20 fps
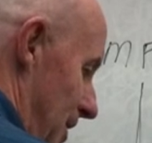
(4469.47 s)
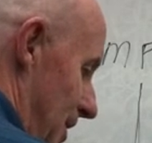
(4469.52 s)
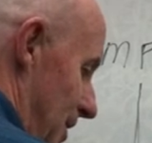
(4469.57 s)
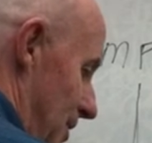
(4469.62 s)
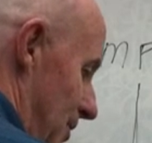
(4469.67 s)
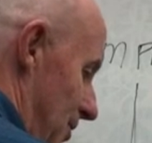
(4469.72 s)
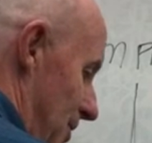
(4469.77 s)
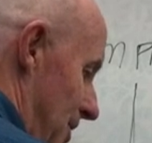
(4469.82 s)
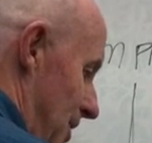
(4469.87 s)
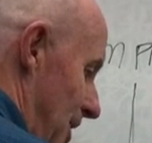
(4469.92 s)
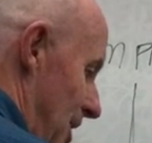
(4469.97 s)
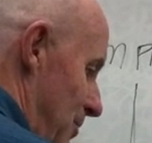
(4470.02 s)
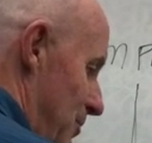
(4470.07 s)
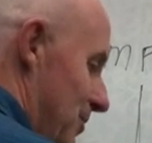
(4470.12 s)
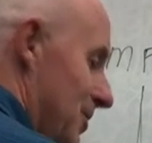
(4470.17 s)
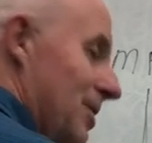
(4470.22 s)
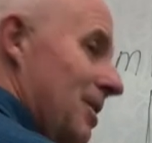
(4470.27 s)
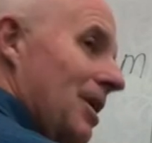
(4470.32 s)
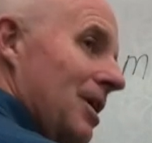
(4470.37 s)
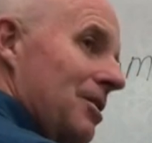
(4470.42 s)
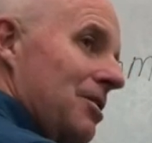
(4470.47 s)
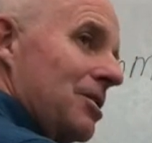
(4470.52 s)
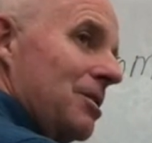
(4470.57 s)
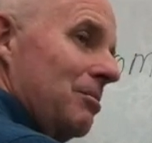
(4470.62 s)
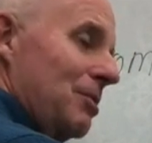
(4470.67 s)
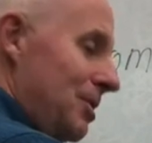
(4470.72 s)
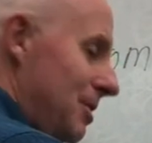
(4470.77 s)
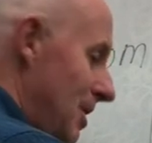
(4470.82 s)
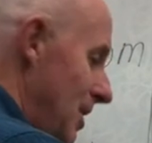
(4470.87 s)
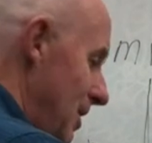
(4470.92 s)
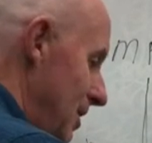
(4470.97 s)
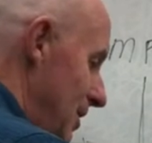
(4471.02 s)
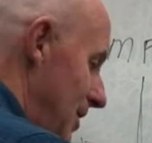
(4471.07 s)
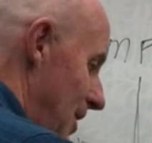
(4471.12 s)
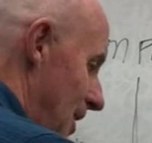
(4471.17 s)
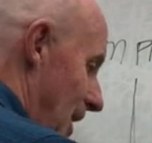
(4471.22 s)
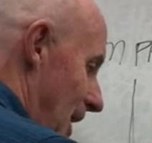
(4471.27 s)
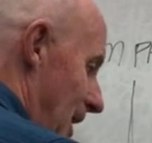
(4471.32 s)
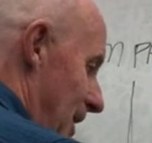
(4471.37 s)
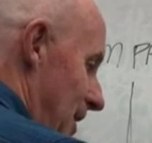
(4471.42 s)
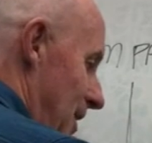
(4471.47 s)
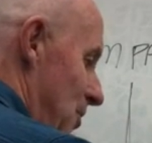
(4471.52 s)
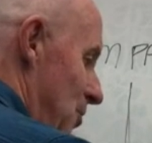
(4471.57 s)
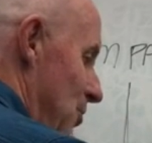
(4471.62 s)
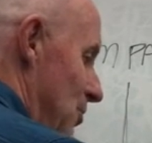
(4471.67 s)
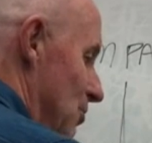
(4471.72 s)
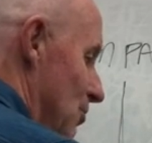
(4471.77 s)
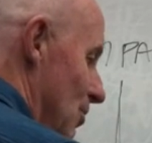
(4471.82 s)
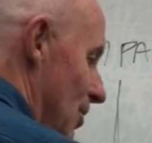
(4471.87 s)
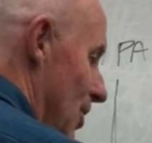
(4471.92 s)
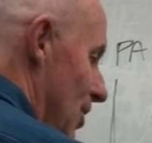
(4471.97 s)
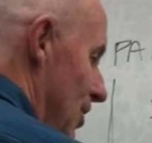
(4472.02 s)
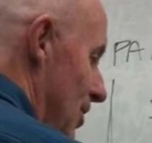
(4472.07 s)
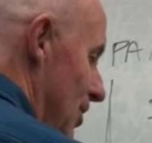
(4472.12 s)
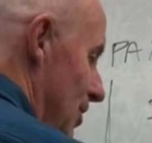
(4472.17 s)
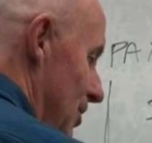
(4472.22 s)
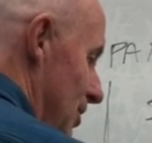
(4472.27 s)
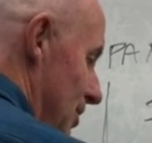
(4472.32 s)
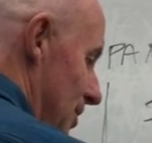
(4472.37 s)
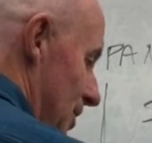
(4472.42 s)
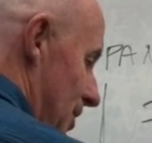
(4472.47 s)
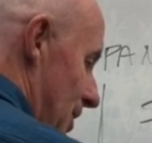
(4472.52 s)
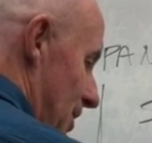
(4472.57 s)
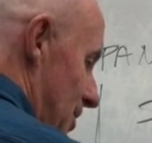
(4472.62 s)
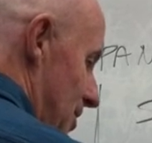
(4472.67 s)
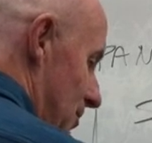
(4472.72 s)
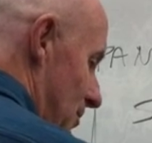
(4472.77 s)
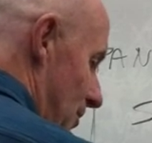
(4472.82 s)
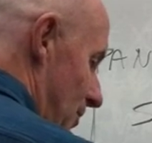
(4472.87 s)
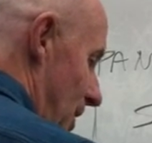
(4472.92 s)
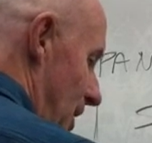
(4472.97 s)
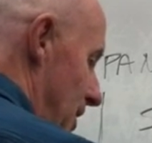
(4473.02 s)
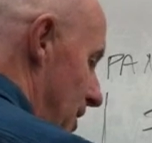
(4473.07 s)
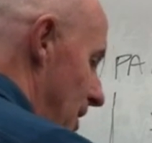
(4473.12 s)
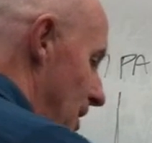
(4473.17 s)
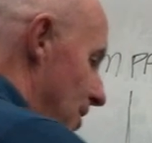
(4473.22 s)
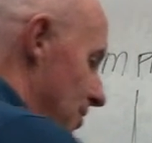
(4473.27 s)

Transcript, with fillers: You keep the customer then, and then you grow the customer, right?